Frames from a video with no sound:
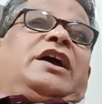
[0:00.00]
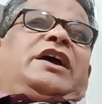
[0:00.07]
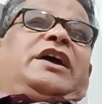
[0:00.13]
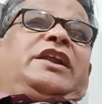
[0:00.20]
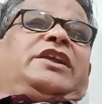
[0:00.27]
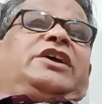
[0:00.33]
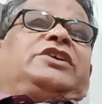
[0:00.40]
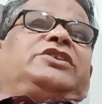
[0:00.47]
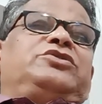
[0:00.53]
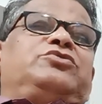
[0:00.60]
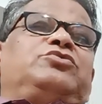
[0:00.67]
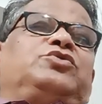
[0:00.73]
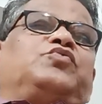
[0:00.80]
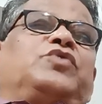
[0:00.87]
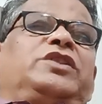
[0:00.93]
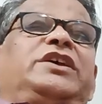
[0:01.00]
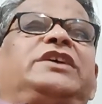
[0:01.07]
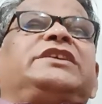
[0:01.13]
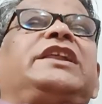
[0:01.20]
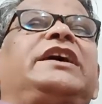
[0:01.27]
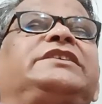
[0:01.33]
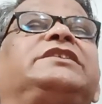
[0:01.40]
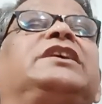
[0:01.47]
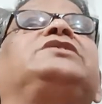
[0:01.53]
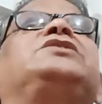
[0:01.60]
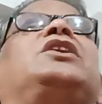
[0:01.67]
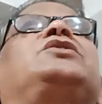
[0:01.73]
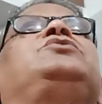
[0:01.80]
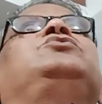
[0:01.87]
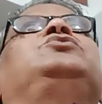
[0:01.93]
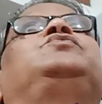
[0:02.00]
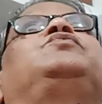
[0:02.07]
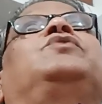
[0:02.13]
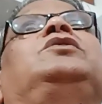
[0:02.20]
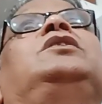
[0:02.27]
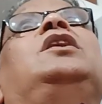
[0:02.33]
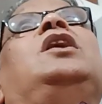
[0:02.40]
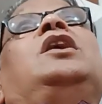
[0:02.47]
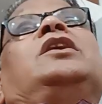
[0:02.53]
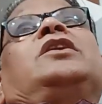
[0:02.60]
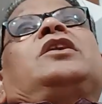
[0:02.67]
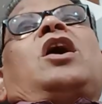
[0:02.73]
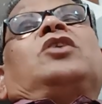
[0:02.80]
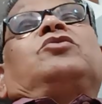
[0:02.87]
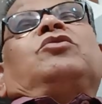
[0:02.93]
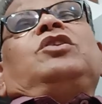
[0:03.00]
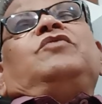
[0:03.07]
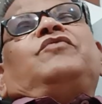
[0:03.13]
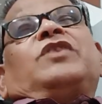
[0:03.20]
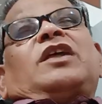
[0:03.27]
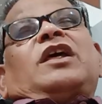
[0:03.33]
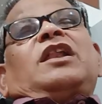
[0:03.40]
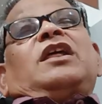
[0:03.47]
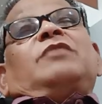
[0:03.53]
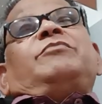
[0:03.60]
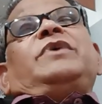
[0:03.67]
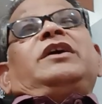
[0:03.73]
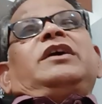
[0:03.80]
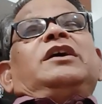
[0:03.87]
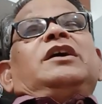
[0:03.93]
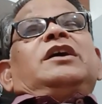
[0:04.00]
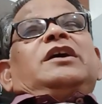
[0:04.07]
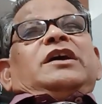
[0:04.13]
It is useful. These lectures are useful not only for LLB,